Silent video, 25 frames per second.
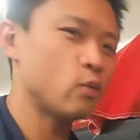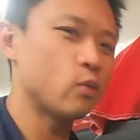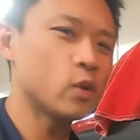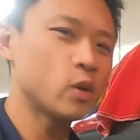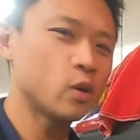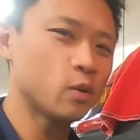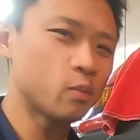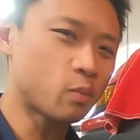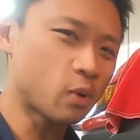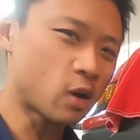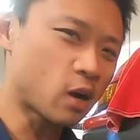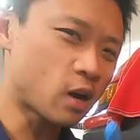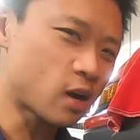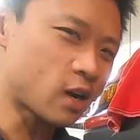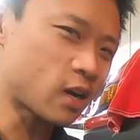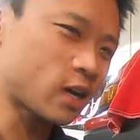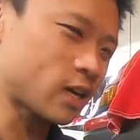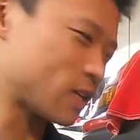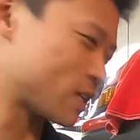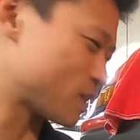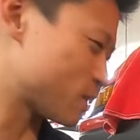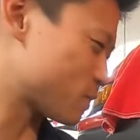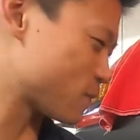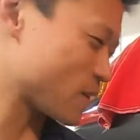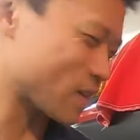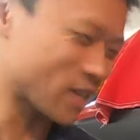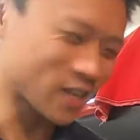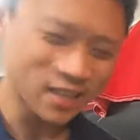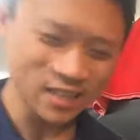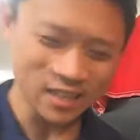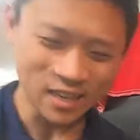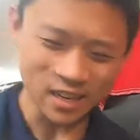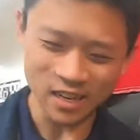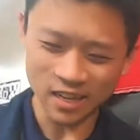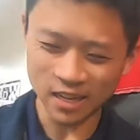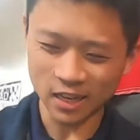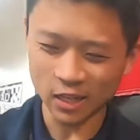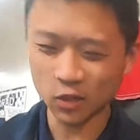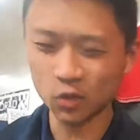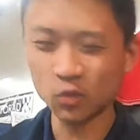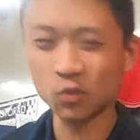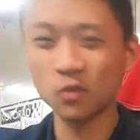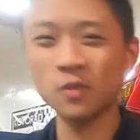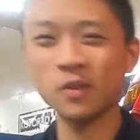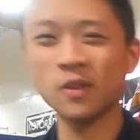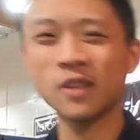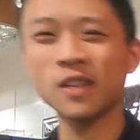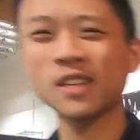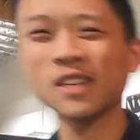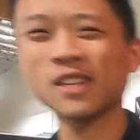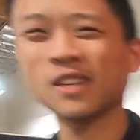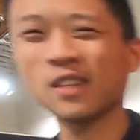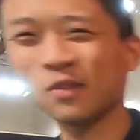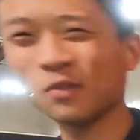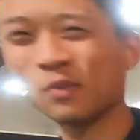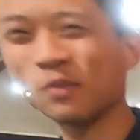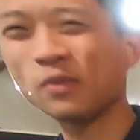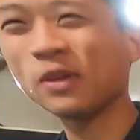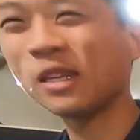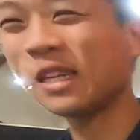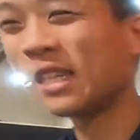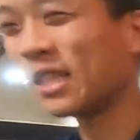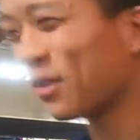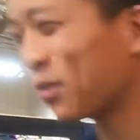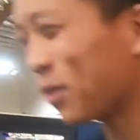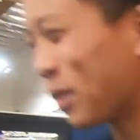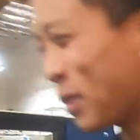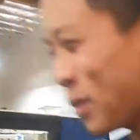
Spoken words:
will pause because we need to